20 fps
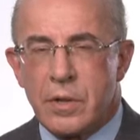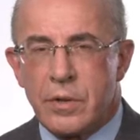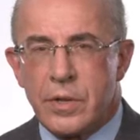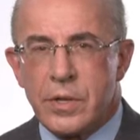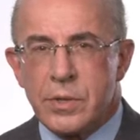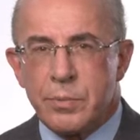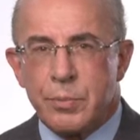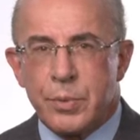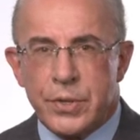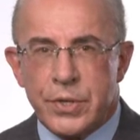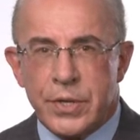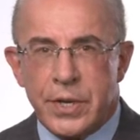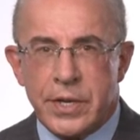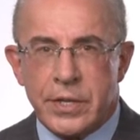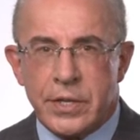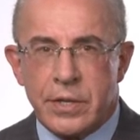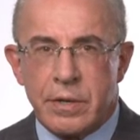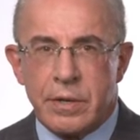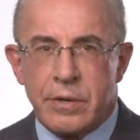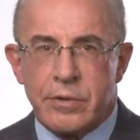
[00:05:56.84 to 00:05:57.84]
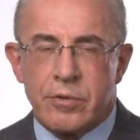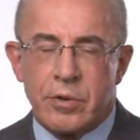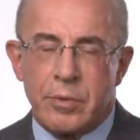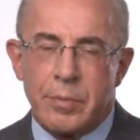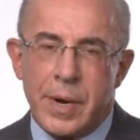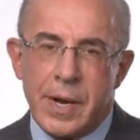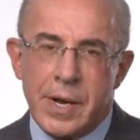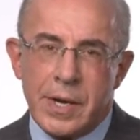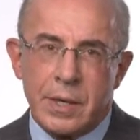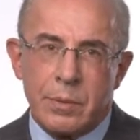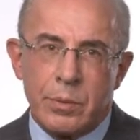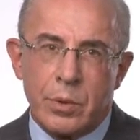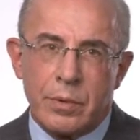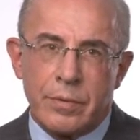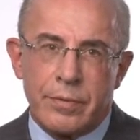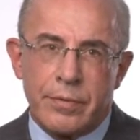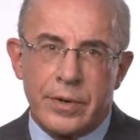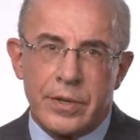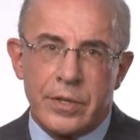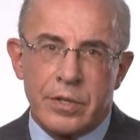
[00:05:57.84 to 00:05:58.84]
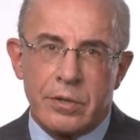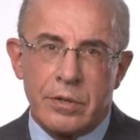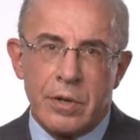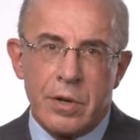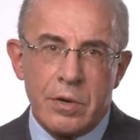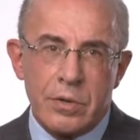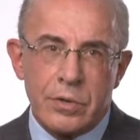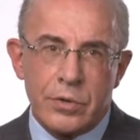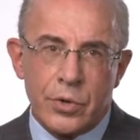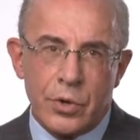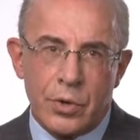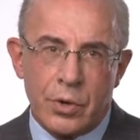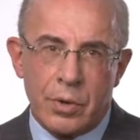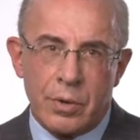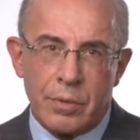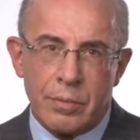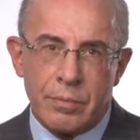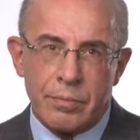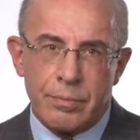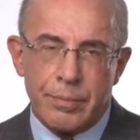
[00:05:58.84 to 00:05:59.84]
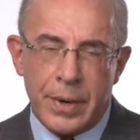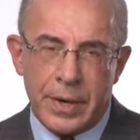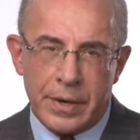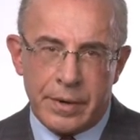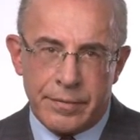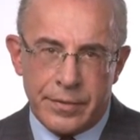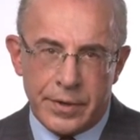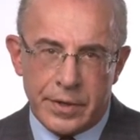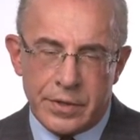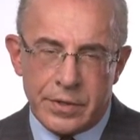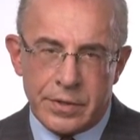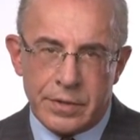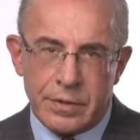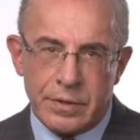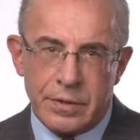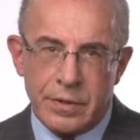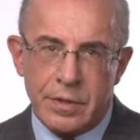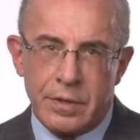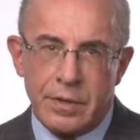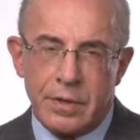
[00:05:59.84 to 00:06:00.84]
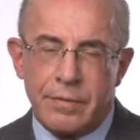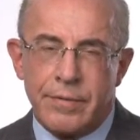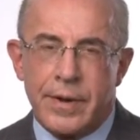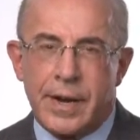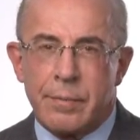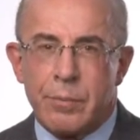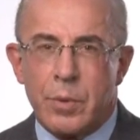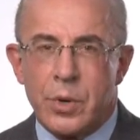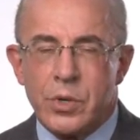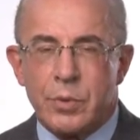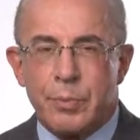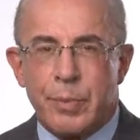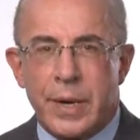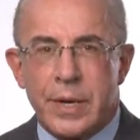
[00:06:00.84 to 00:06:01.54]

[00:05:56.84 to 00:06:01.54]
This procedure is remarkable for its long-term benefits. In fact, most